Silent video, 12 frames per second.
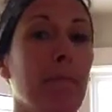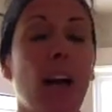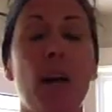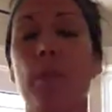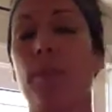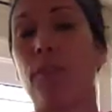
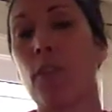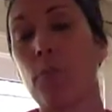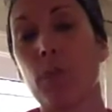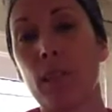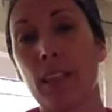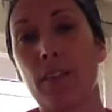I'm a firm
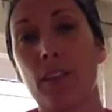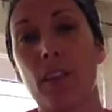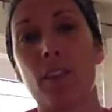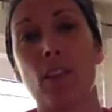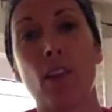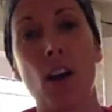believer
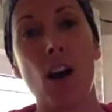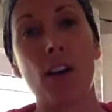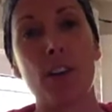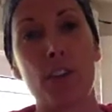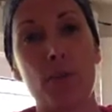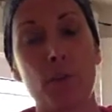that the
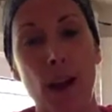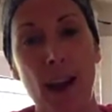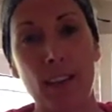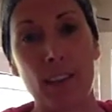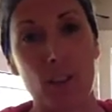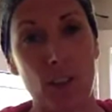longer you
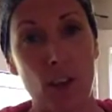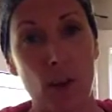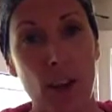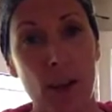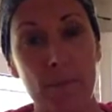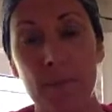practice
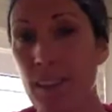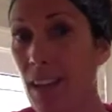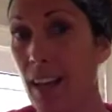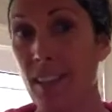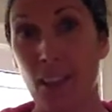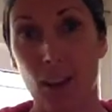yoga, because
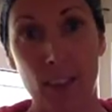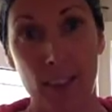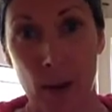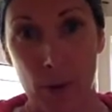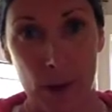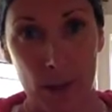I started
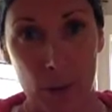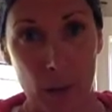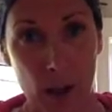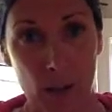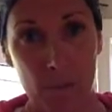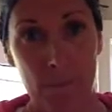that way as
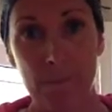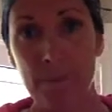well,